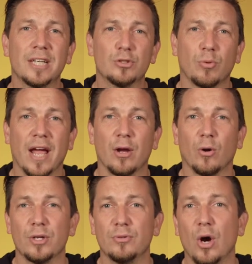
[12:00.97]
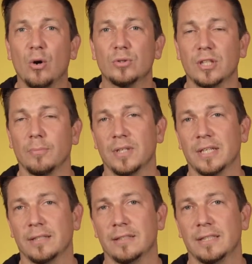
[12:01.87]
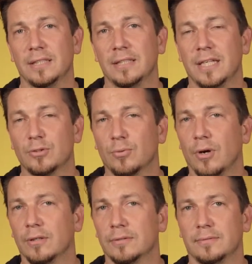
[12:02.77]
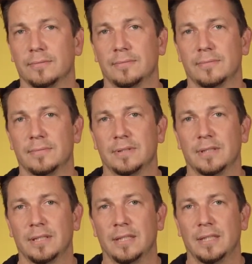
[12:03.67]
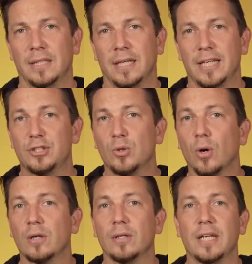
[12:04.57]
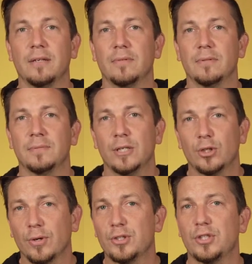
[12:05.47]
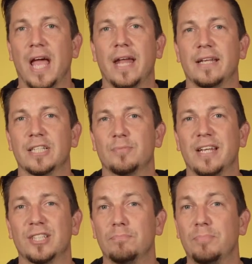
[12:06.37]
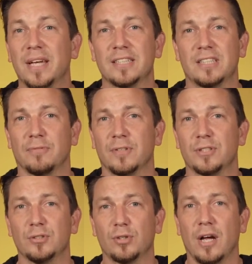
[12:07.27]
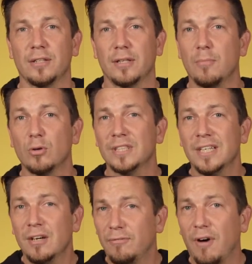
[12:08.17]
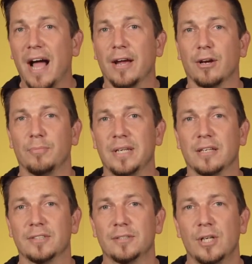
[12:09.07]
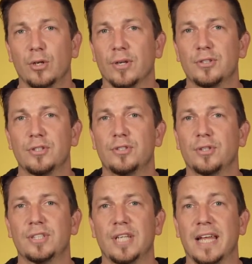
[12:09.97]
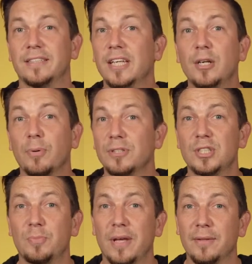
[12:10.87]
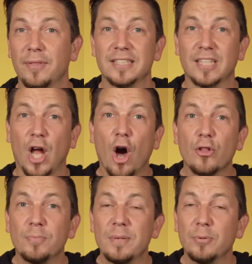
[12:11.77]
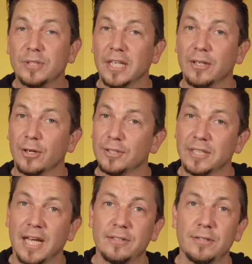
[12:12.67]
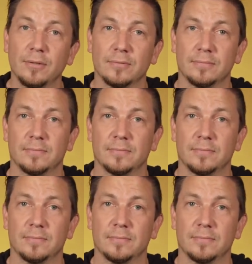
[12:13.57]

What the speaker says: is right or you know something is wrong. Historically, Christianity has made its biggest difference and drawn the most fire because Christians took a stand and didn't participate in things that other people did or did not do.